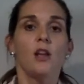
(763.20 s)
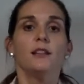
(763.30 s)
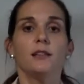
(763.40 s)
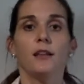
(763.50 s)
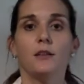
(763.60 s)

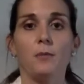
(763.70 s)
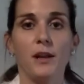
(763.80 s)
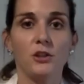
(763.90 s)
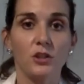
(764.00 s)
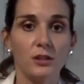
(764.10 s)
telling the
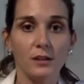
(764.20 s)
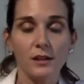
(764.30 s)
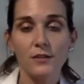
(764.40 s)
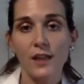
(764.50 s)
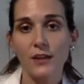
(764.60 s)
patient to
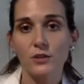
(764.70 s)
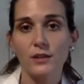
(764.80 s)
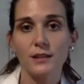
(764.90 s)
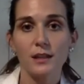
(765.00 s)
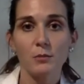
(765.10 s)
leave that
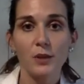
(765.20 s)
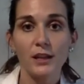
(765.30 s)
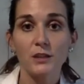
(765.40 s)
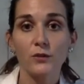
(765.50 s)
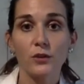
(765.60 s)
dressing in
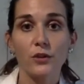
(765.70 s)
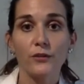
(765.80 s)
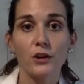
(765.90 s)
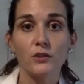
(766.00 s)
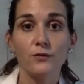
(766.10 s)
place for the
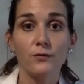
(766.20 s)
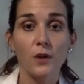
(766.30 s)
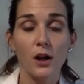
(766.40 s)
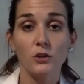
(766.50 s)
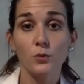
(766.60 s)
first
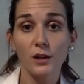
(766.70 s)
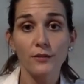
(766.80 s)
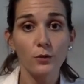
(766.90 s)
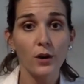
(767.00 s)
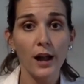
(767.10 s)

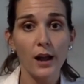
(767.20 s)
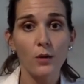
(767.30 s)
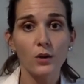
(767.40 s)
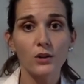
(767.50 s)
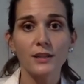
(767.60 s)
24
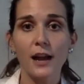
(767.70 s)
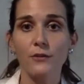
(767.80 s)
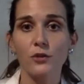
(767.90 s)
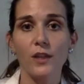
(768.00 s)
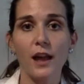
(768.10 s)
hours.
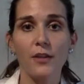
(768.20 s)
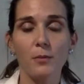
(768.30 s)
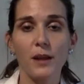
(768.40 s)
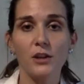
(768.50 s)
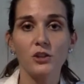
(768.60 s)
After that, the
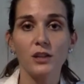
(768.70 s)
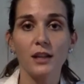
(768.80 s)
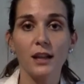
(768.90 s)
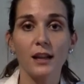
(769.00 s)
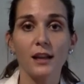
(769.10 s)
patient
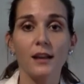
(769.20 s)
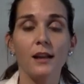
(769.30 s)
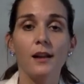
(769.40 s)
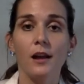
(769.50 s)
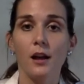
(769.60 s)
can
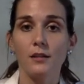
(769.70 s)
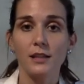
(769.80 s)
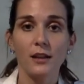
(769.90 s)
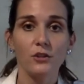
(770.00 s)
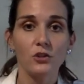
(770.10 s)

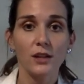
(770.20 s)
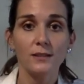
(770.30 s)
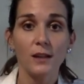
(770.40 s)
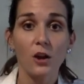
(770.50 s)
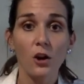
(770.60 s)
take the
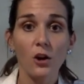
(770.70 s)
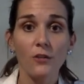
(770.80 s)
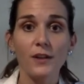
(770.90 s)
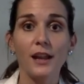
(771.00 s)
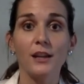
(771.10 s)
dressing
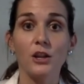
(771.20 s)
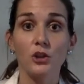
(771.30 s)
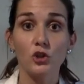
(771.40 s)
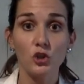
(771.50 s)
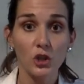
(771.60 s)
off and
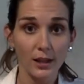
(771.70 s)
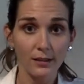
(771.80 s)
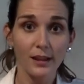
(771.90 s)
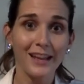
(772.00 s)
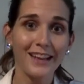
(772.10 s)

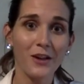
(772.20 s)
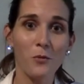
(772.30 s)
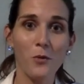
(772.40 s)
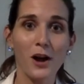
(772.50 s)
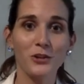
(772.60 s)
gently
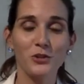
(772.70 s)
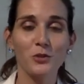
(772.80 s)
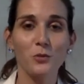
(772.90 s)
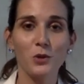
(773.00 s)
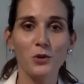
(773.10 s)
wash the
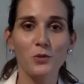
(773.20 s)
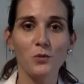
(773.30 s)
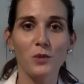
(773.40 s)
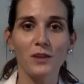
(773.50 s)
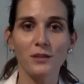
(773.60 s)
wound
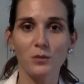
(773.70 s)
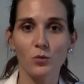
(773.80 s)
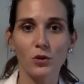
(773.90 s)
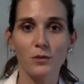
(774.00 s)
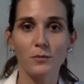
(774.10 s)
with some
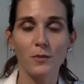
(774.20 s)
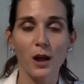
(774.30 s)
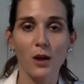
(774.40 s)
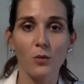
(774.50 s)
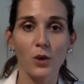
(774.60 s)
warm
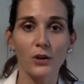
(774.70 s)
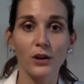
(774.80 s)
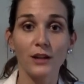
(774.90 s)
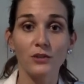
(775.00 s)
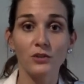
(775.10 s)
water
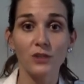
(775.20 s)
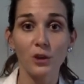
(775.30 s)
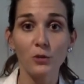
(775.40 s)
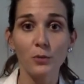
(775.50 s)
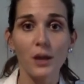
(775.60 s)
and
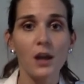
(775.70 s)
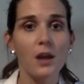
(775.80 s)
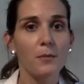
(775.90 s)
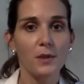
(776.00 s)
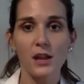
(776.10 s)
soap,
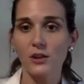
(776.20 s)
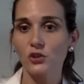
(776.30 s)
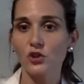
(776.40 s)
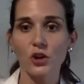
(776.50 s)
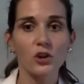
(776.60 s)
being
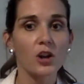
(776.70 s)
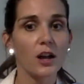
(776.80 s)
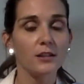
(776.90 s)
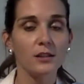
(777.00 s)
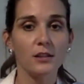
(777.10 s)
sure
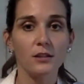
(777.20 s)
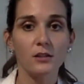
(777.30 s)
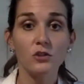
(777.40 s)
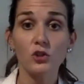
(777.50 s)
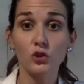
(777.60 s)
not
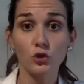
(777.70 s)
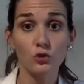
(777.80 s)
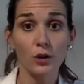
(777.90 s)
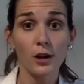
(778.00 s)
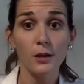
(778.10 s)
to
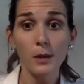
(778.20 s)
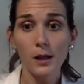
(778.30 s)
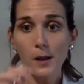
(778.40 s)
scrub.